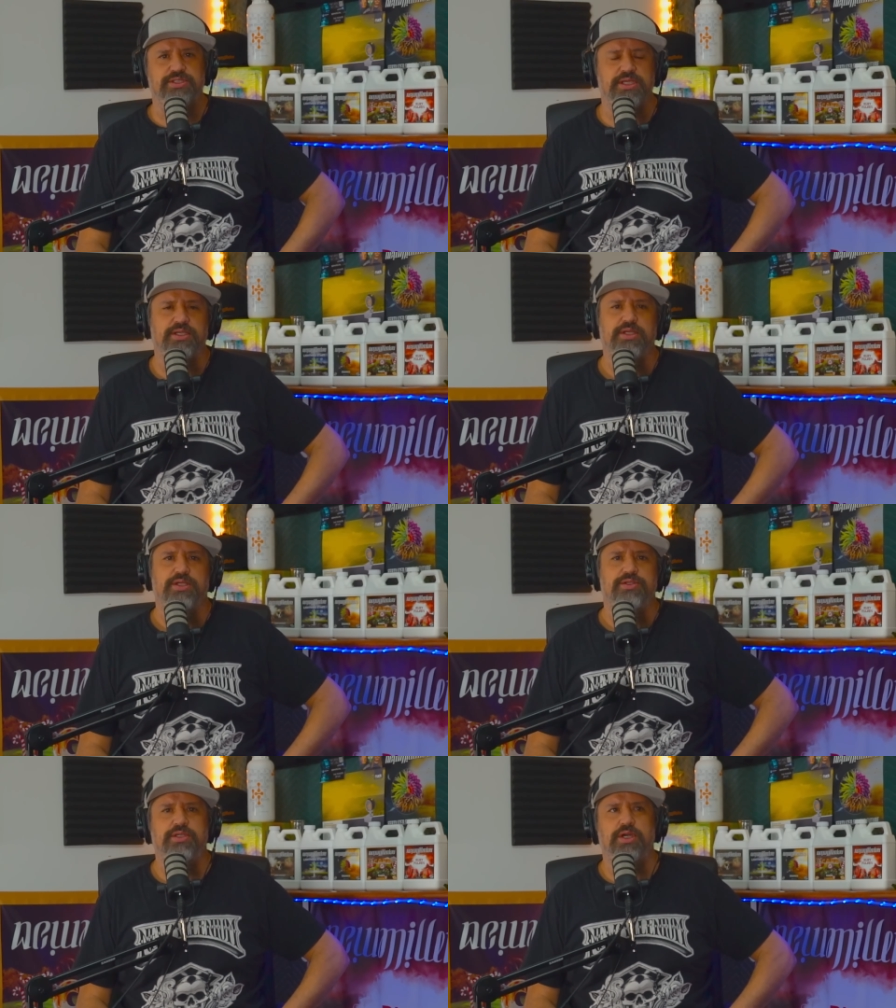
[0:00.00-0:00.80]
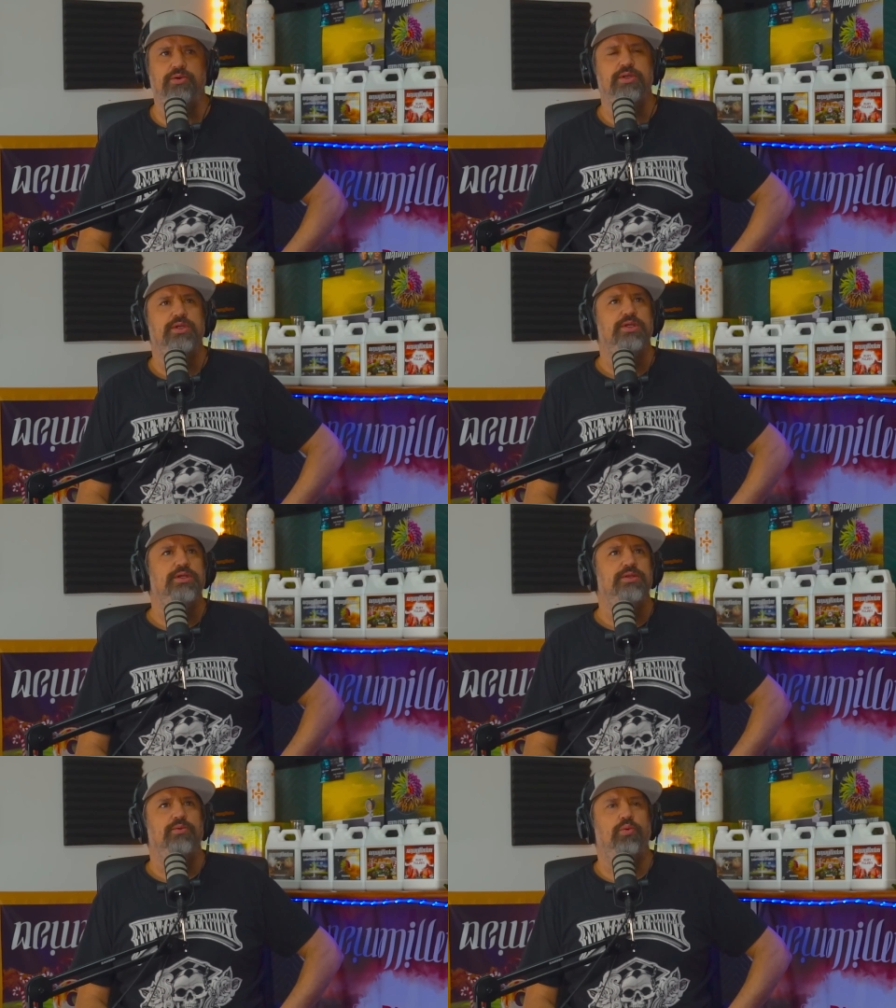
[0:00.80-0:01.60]
that,
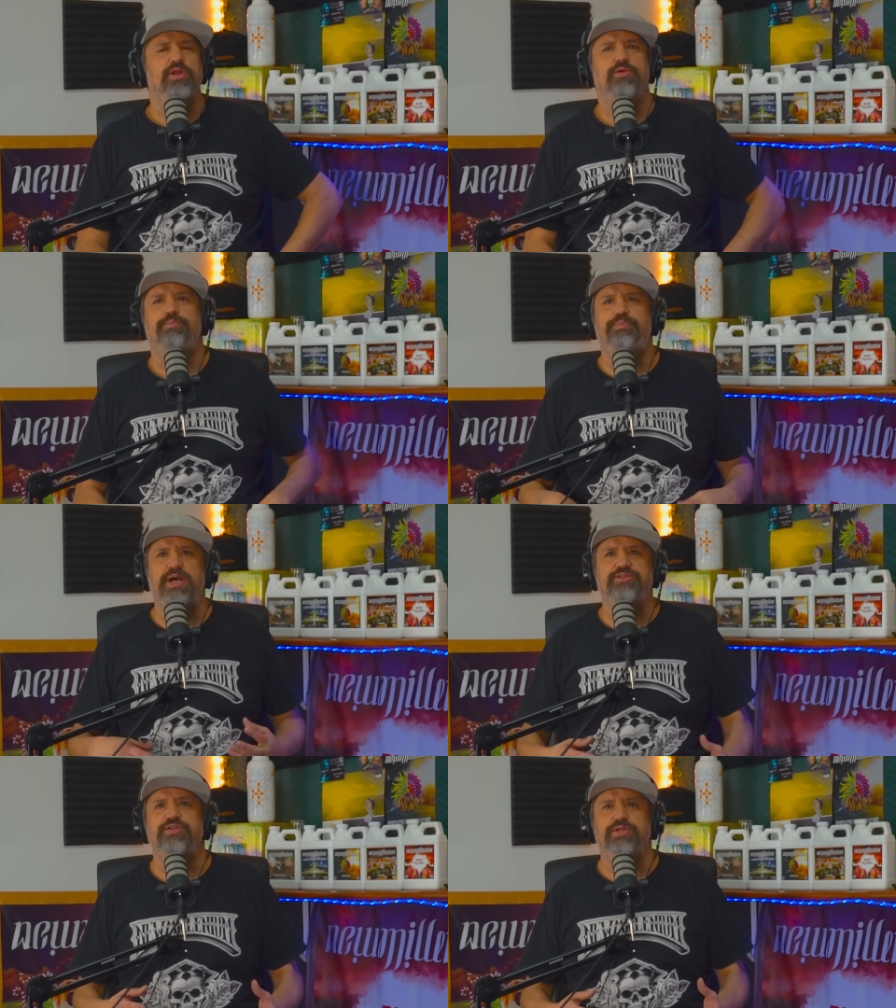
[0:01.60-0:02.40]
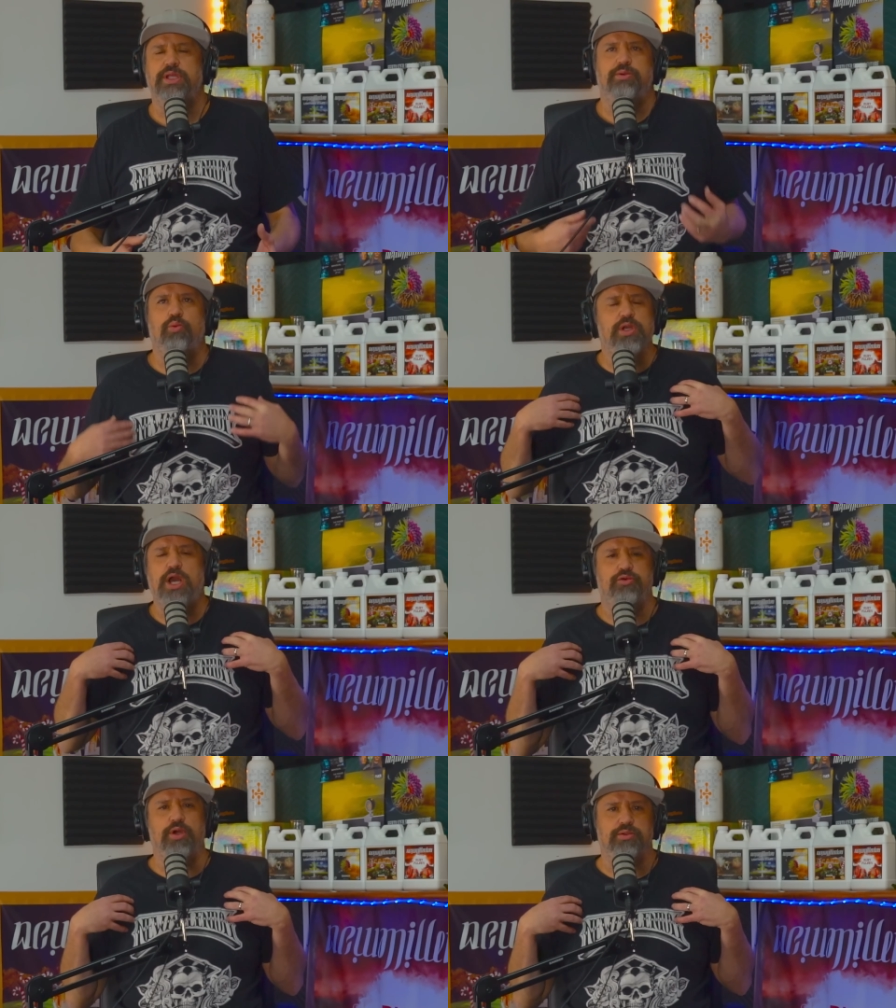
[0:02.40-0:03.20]
one of the best things, like, we're
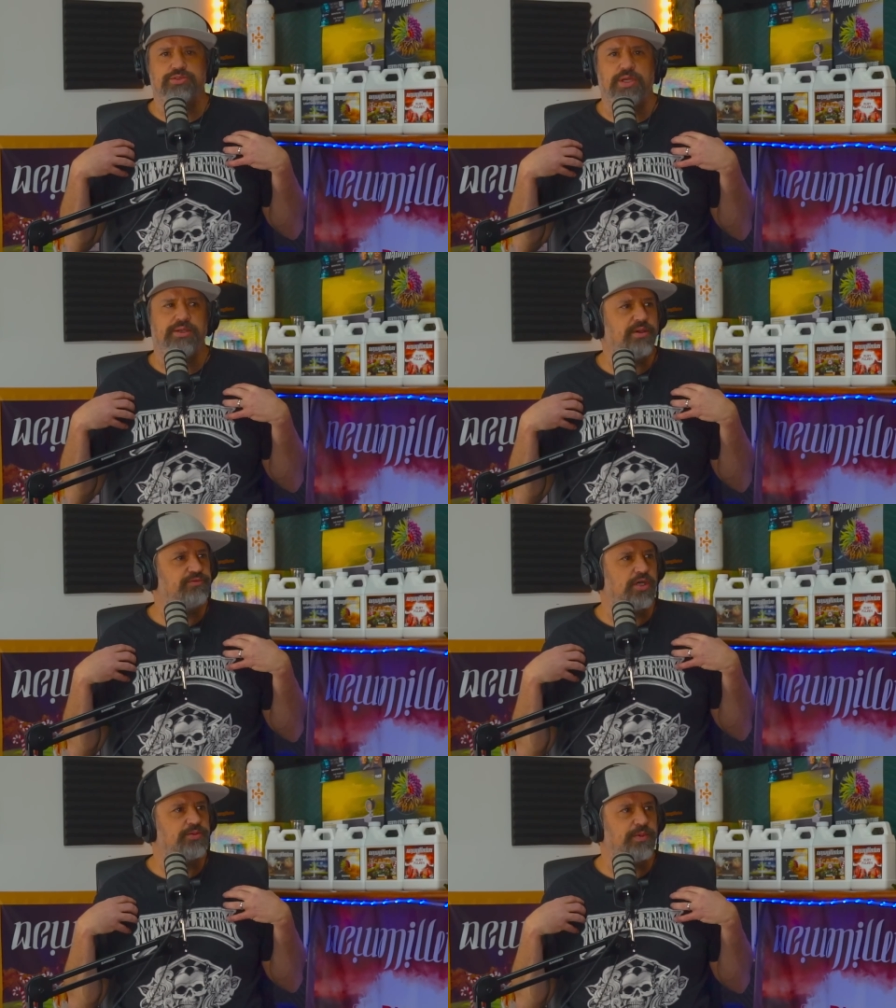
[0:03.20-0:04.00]
not growers, right? And I've talked